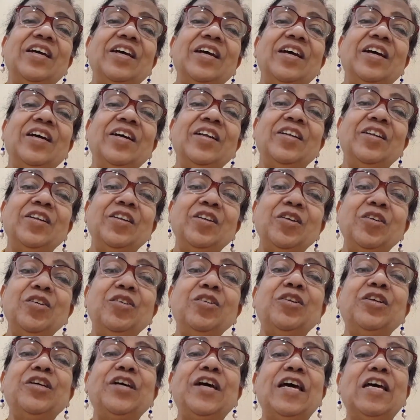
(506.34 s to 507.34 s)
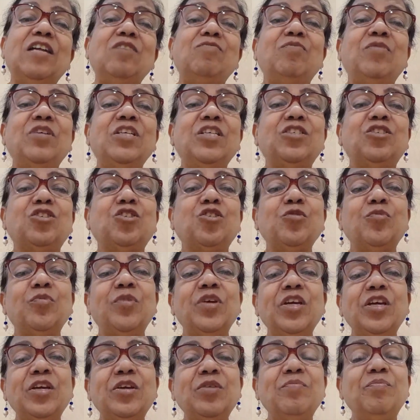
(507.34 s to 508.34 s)
continue to help us to
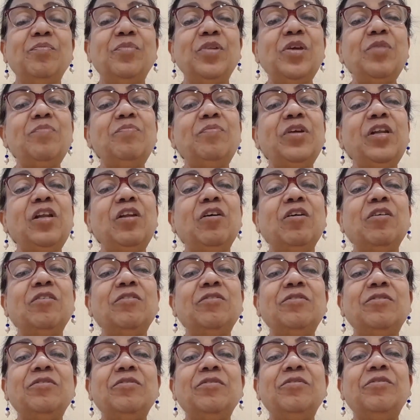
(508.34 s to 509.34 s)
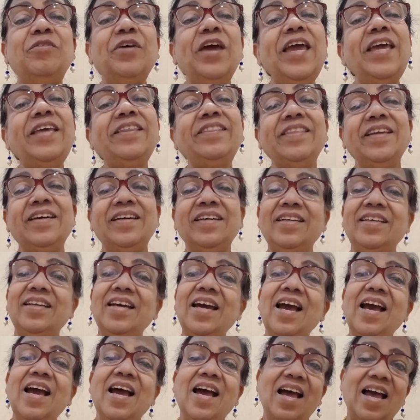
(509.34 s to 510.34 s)
be people of faith and
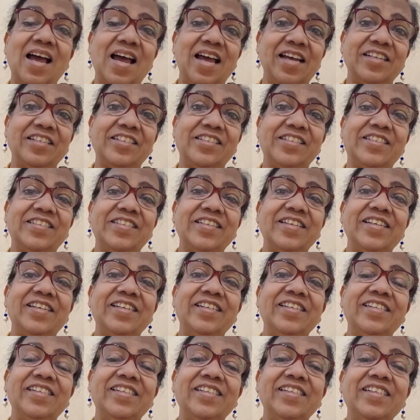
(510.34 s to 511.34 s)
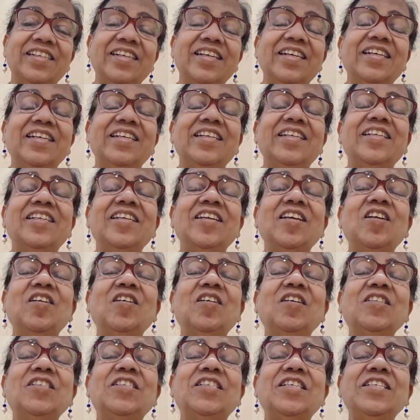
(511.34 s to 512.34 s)
action. Dear
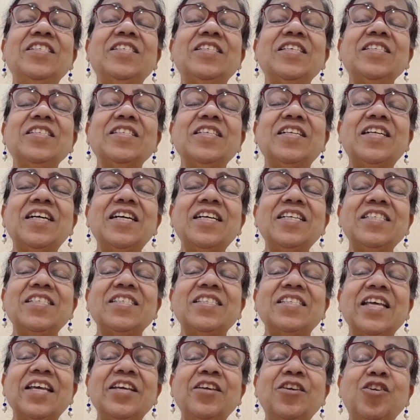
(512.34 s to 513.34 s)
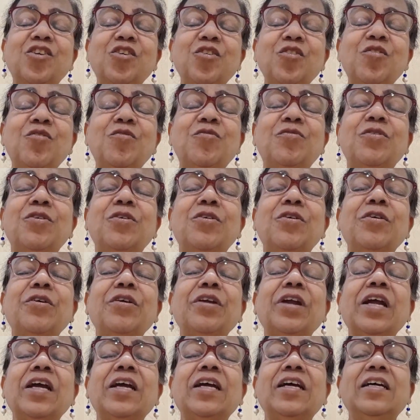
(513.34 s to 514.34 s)
Lord Jesus Christ, thank you for
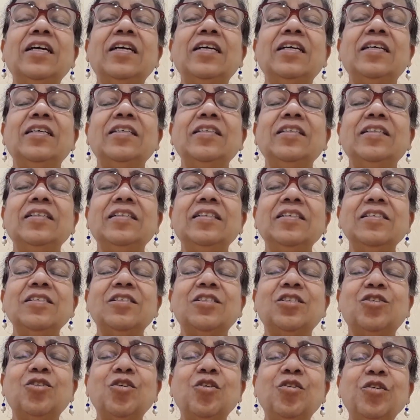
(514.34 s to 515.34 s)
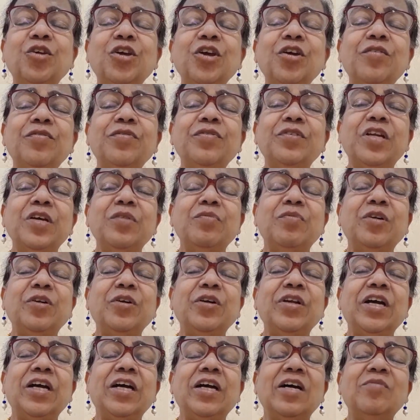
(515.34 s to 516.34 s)
the story of
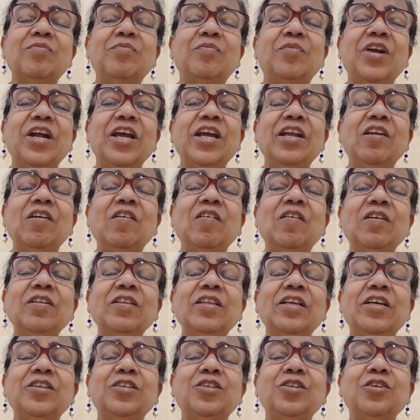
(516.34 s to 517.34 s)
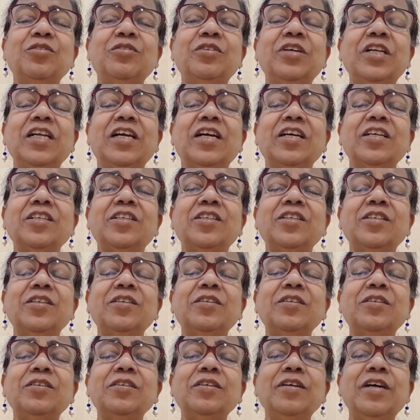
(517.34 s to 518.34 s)
Deborah. Pray, Lord, that you will
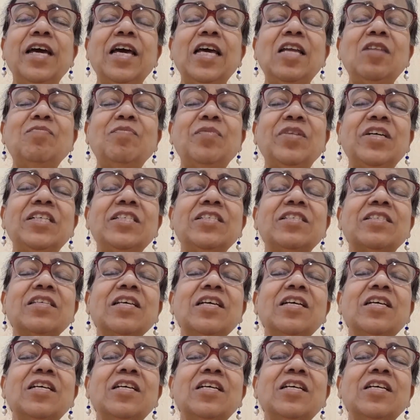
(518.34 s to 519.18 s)
continue to help us